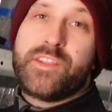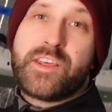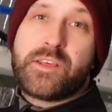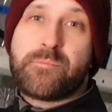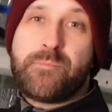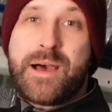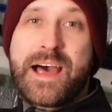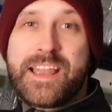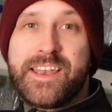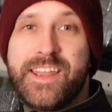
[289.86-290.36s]

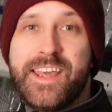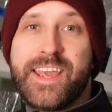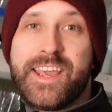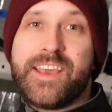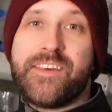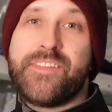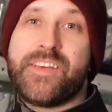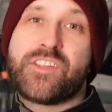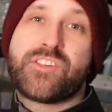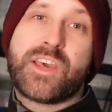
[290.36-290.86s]
this battening,
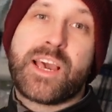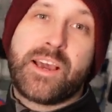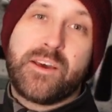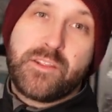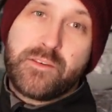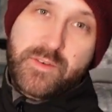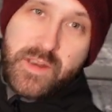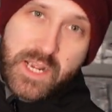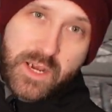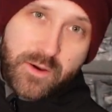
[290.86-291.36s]
then check
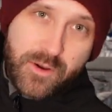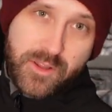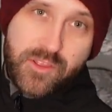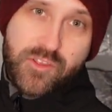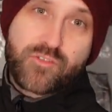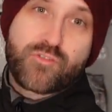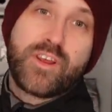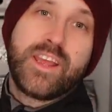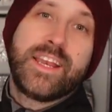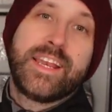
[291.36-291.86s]
out the video on
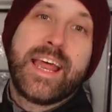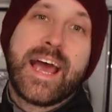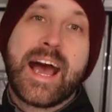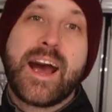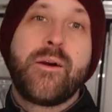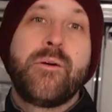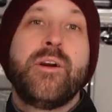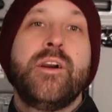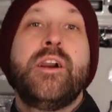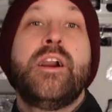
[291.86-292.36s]
screen
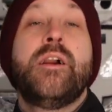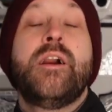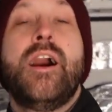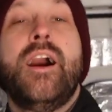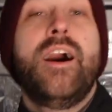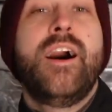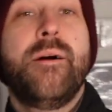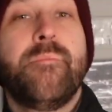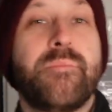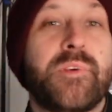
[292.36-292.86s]
now.
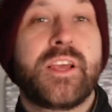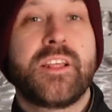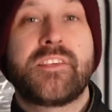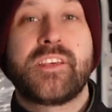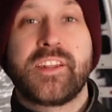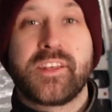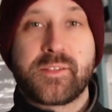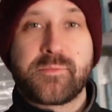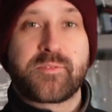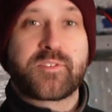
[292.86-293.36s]

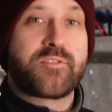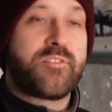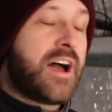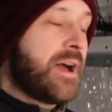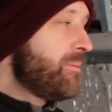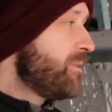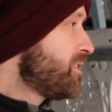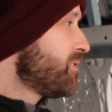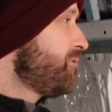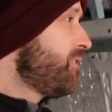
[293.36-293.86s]
Consider
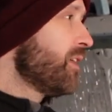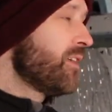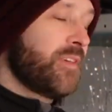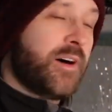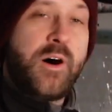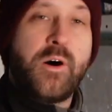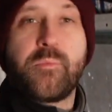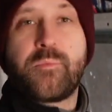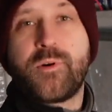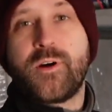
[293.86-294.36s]
subscribing to follow
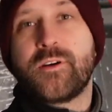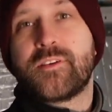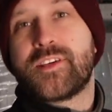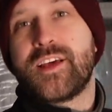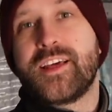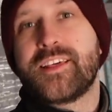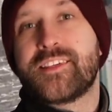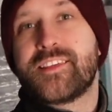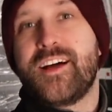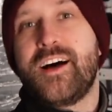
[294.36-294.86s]
the whole
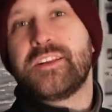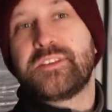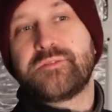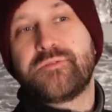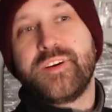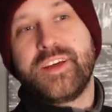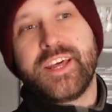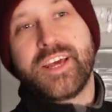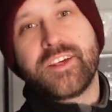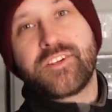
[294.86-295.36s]
process start to
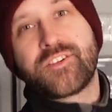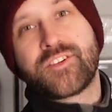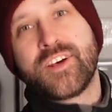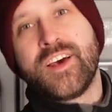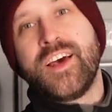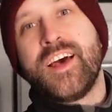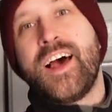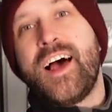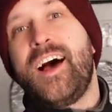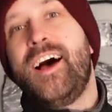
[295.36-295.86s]
finish,
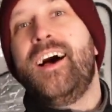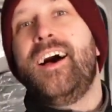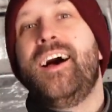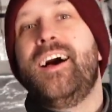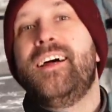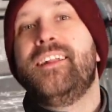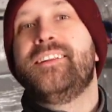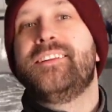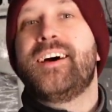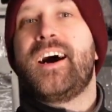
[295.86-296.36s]

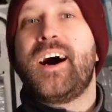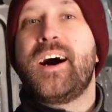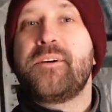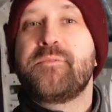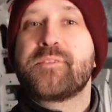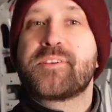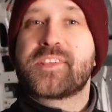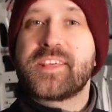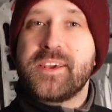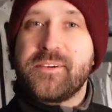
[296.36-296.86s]
and I
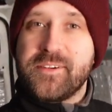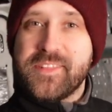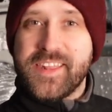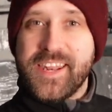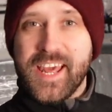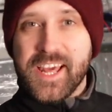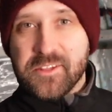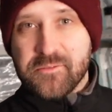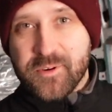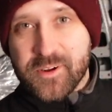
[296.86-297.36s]
will see you in the
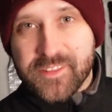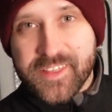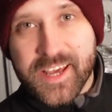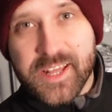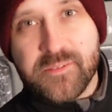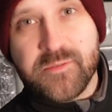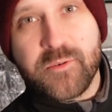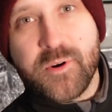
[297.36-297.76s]
next one. Thanks for